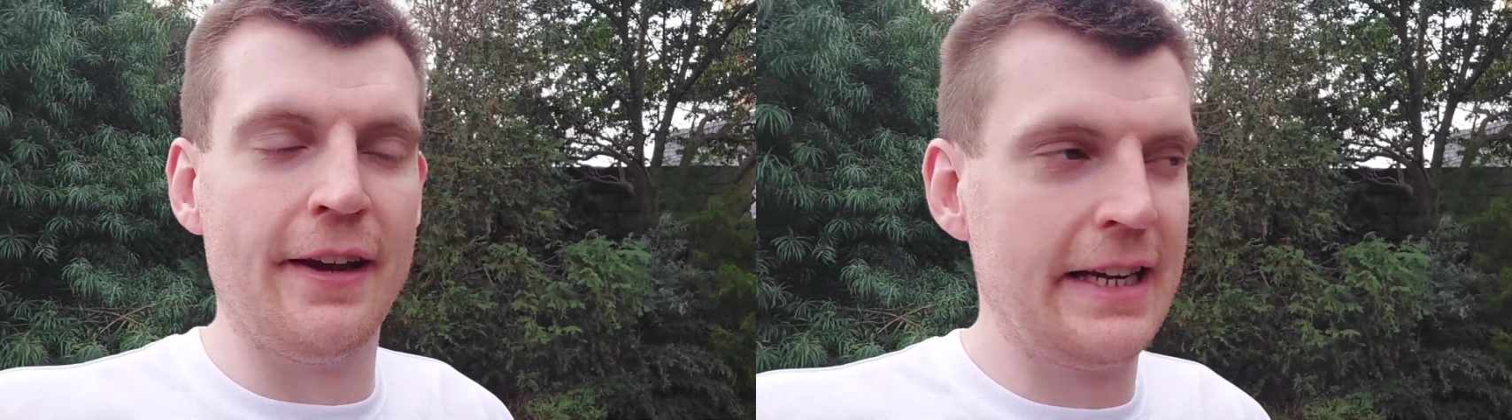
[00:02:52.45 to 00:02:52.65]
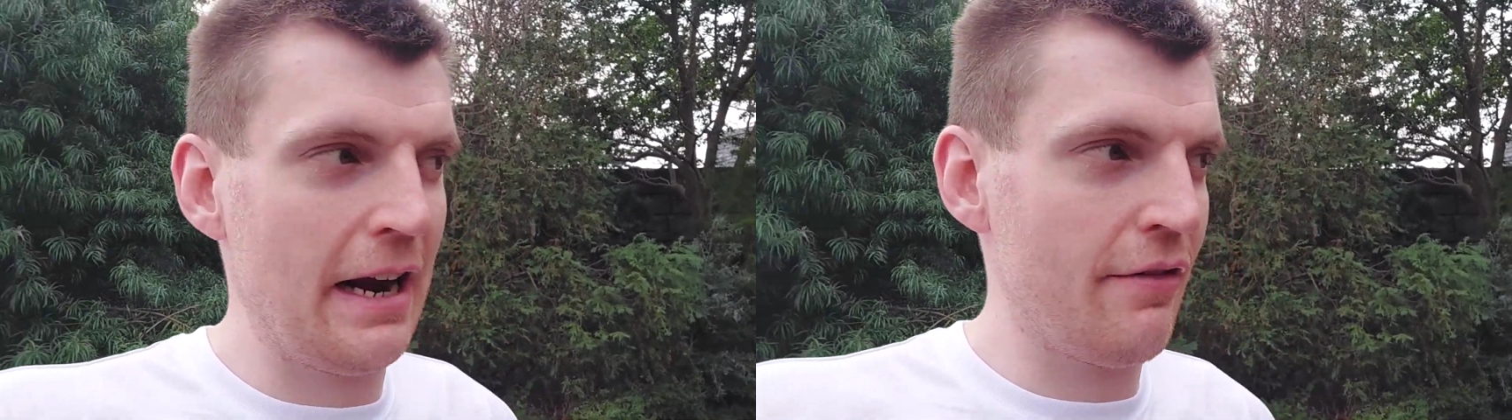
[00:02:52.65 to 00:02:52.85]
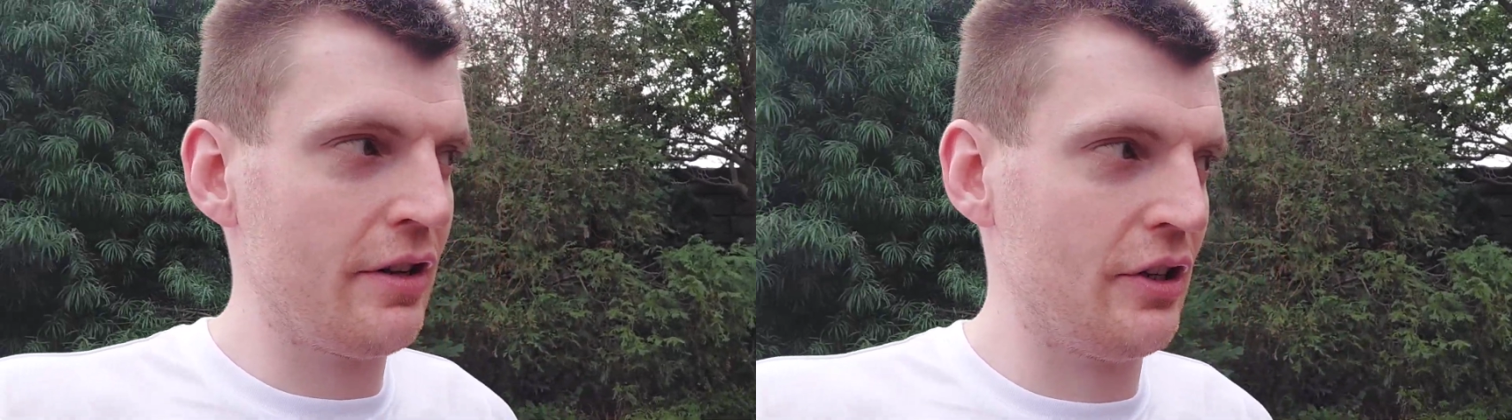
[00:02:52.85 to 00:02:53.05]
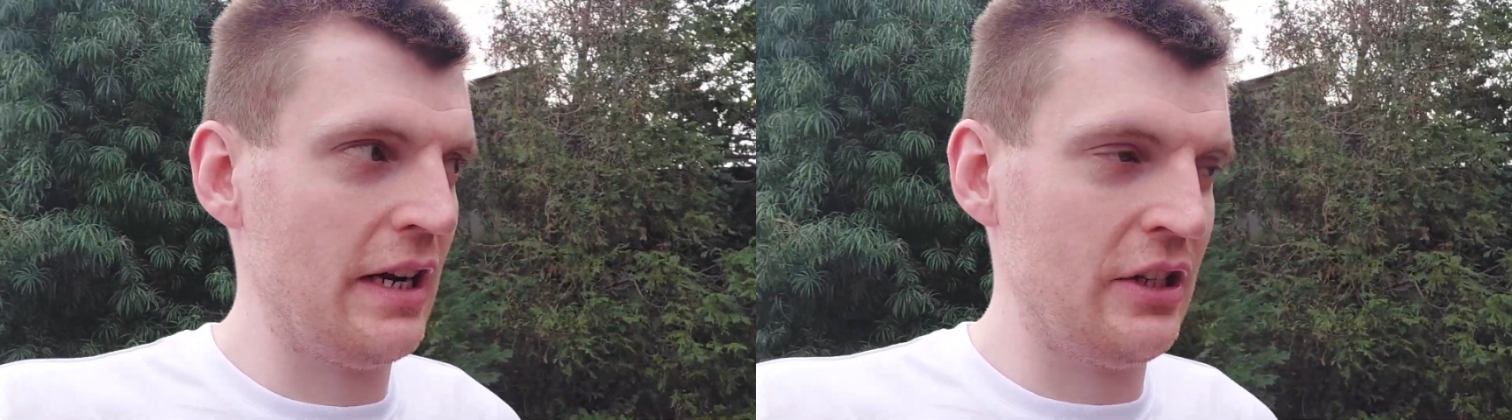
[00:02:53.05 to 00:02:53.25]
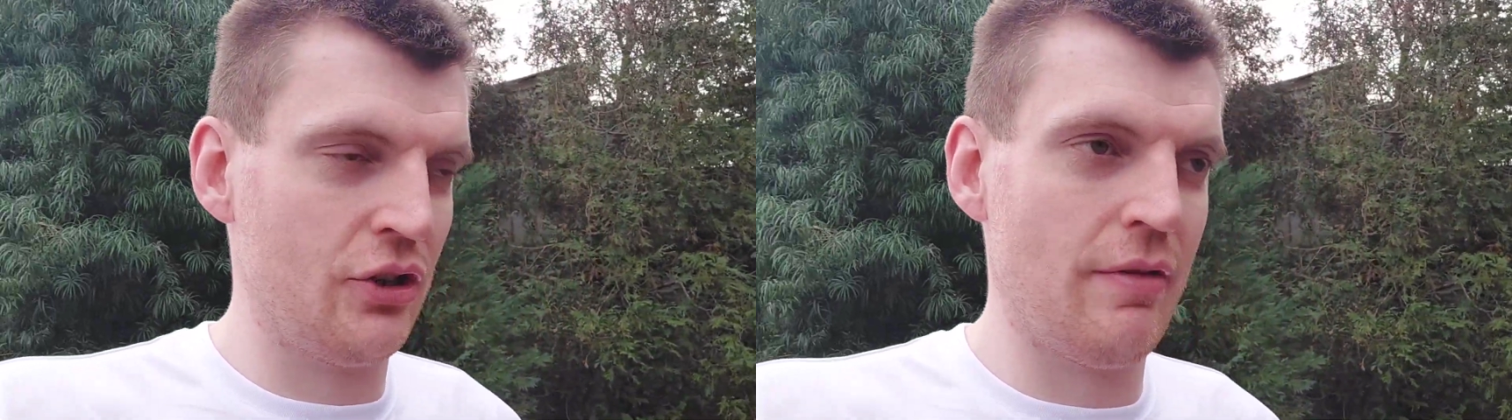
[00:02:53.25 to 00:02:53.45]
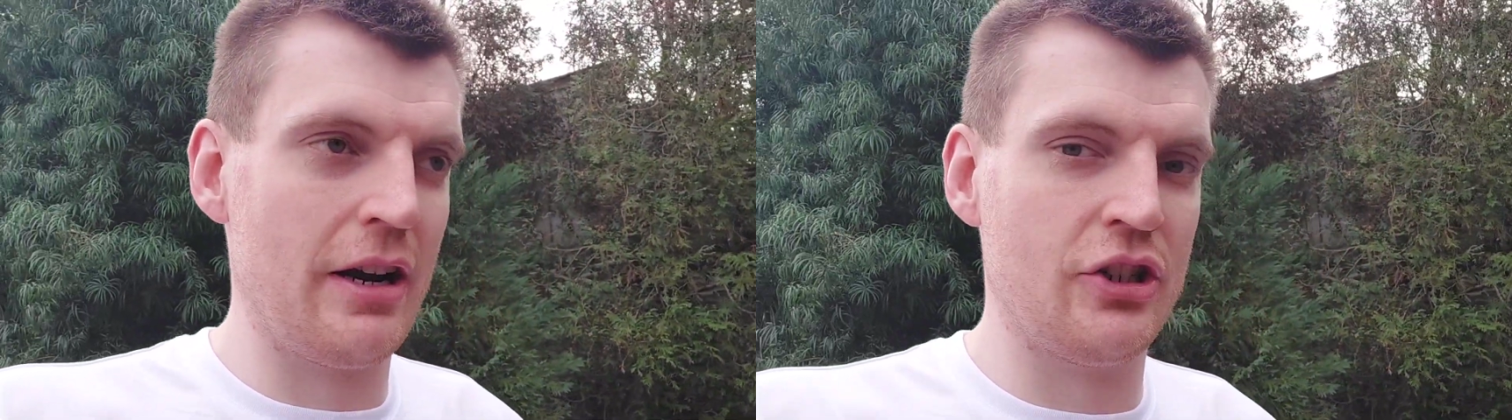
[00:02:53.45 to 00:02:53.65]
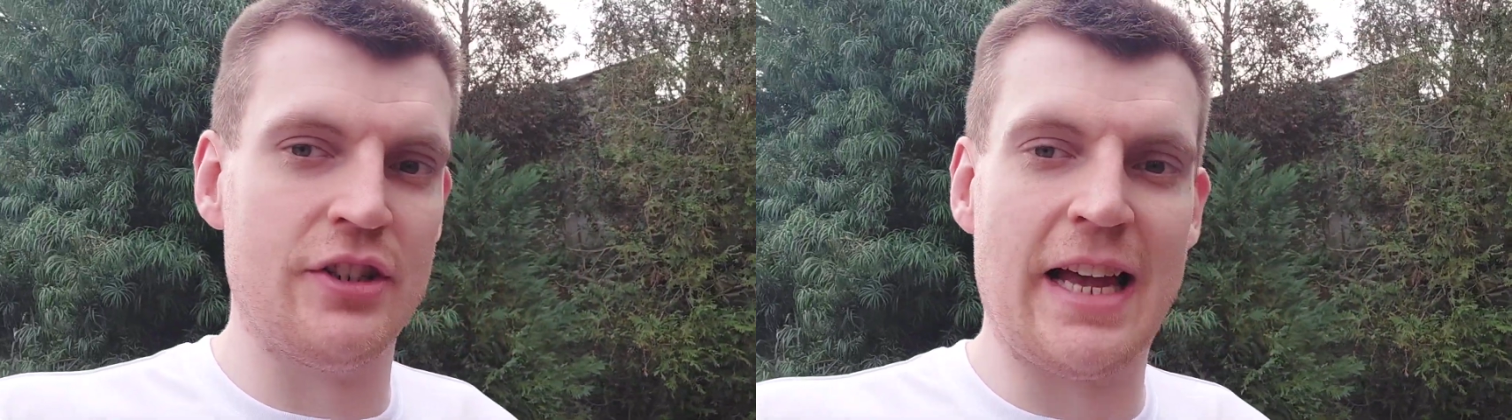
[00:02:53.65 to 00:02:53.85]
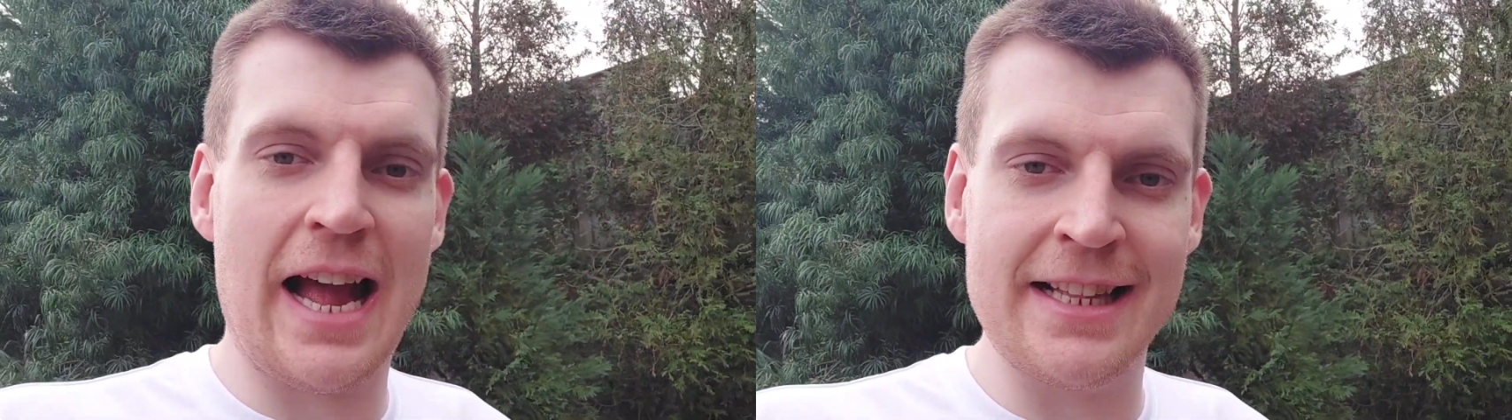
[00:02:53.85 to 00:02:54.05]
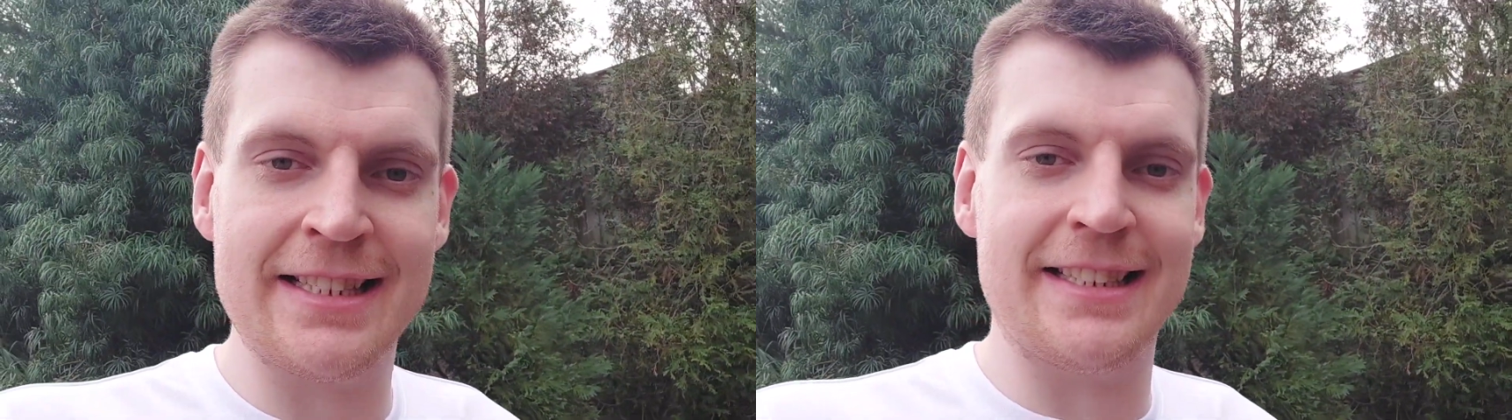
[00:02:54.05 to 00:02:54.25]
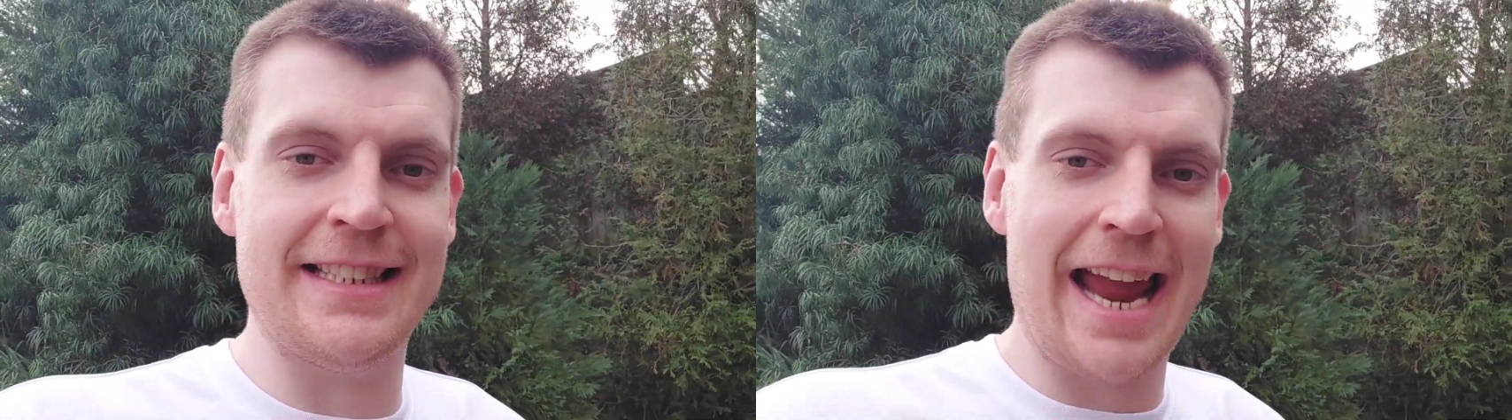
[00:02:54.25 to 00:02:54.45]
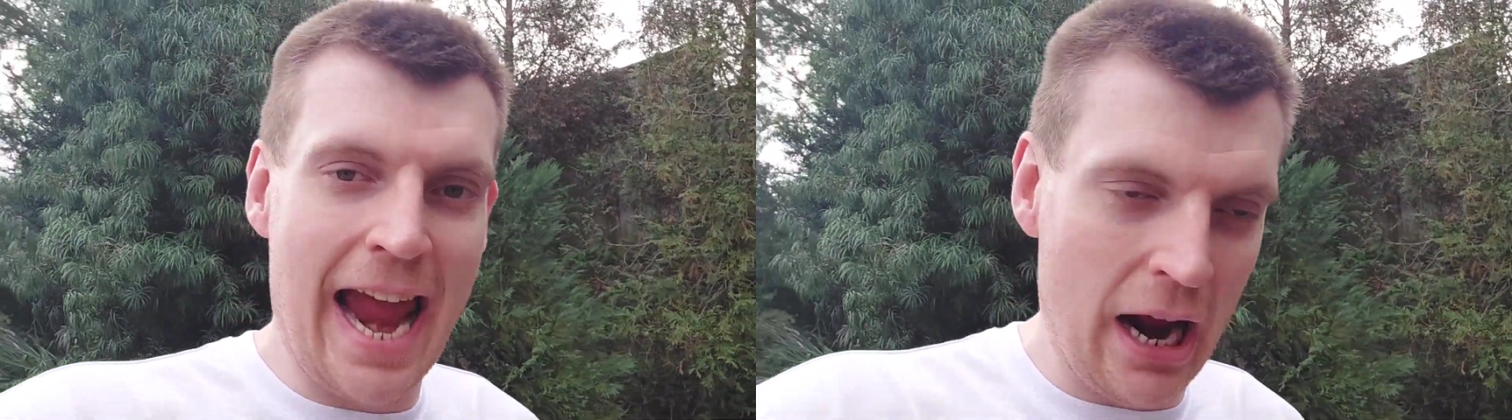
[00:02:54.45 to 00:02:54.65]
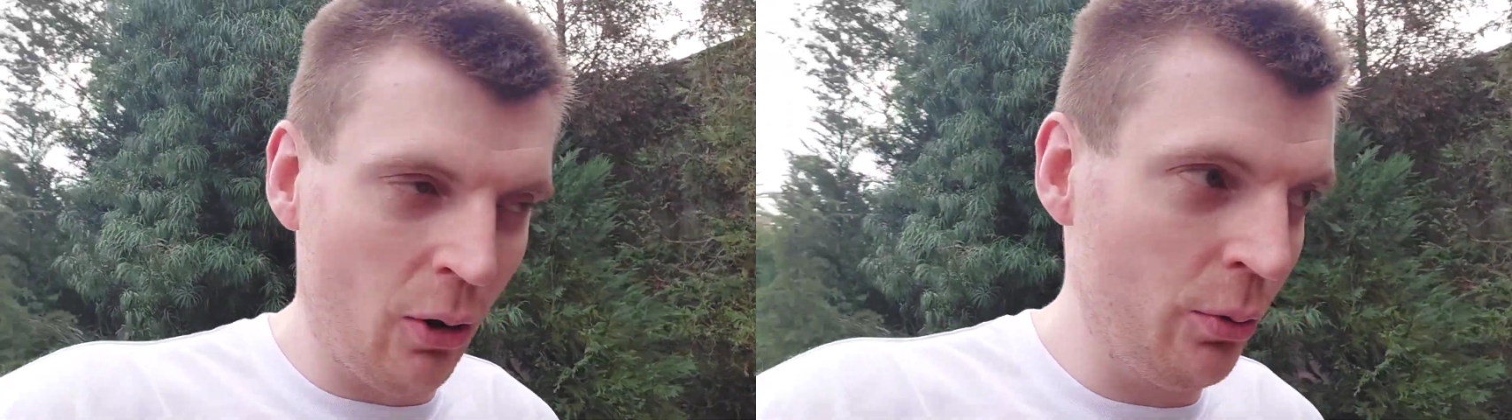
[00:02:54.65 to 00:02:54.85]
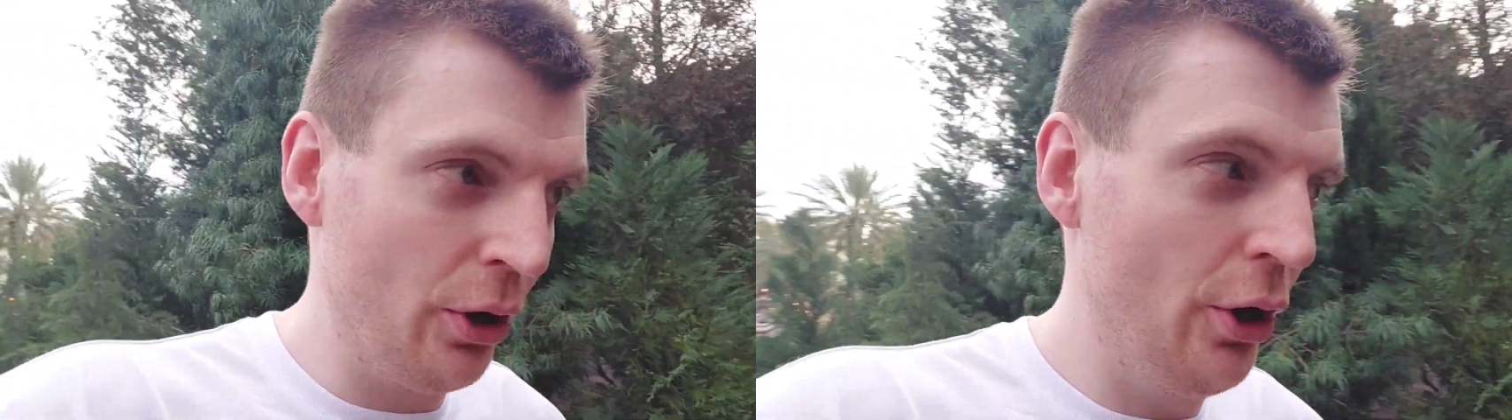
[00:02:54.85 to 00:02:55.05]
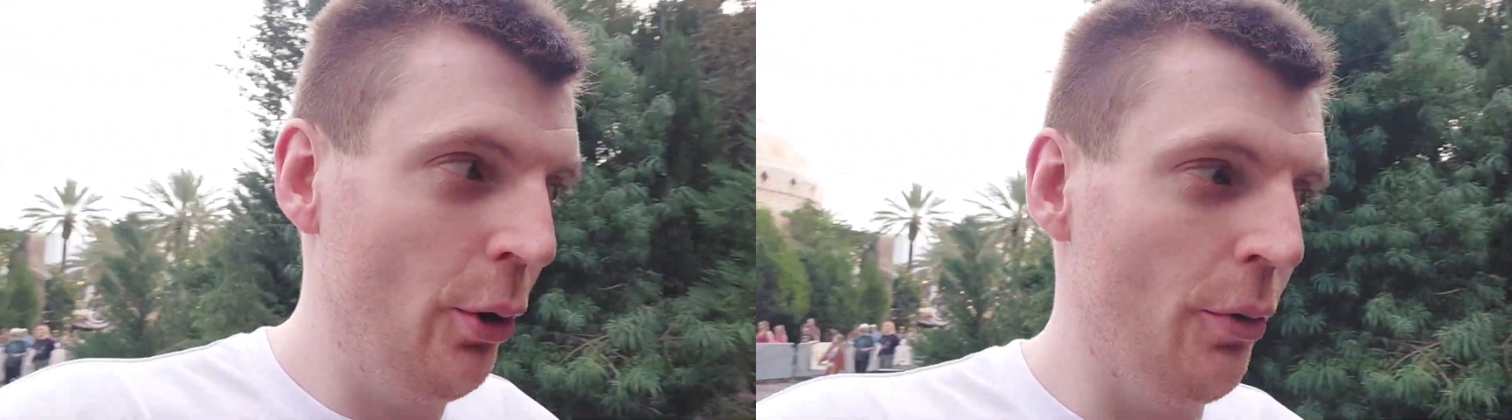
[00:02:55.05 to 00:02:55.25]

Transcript: The character interactions, hands down,